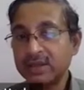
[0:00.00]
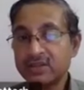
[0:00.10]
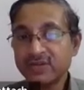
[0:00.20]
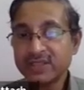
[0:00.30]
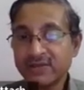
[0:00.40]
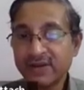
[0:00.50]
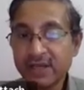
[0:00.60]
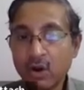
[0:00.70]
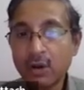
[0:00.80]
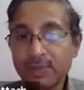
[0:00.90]
this was a very
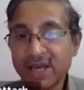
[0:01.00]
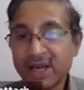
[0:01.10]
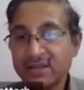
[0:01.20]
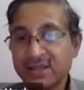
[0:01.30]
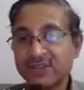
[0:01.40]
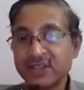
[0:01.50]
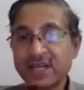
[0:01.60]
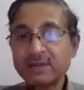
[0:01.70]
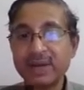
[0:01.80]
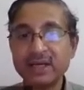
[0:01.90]
comprehensive
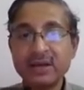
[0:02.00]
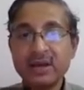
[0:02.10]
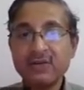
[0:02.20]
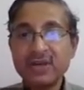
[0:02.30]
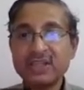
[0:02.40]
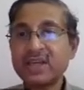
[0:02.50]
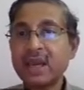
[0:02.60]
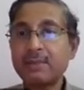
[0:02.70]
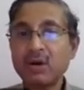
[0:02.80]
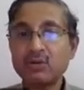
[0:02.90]
statement which
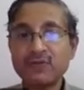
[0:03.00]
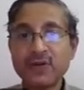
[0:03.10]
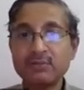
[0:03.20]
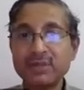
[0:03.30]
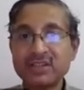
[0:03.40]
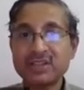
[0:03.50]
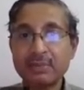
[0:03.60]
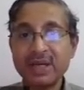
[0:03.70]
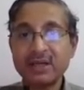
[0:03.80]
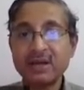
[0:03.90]
came out from this
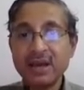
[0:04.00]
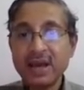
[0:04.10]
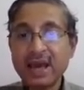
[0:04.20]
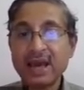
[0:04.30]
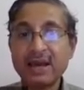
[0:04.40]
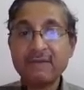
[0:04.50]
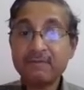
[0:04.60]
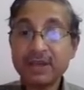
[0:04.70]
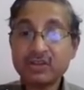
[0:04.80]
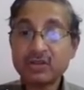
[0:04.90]
summit, which